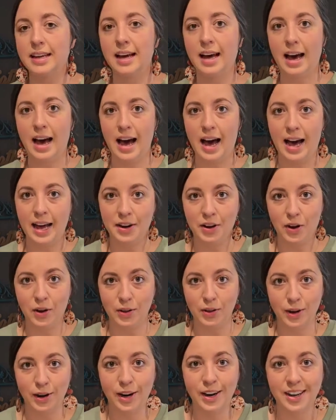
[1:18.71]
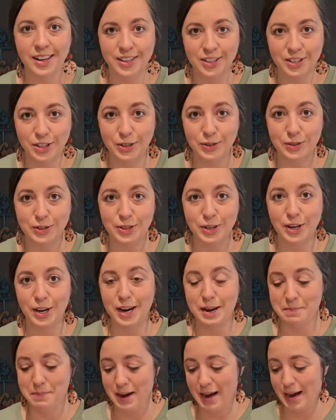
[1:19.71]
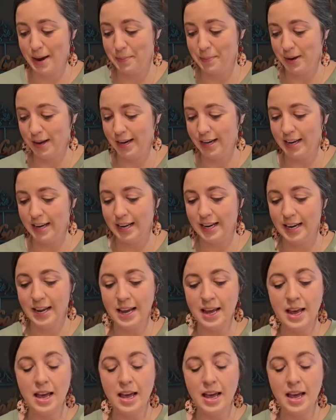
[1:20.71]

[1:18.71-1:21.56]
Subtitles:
a high dollar juicer in my opinion.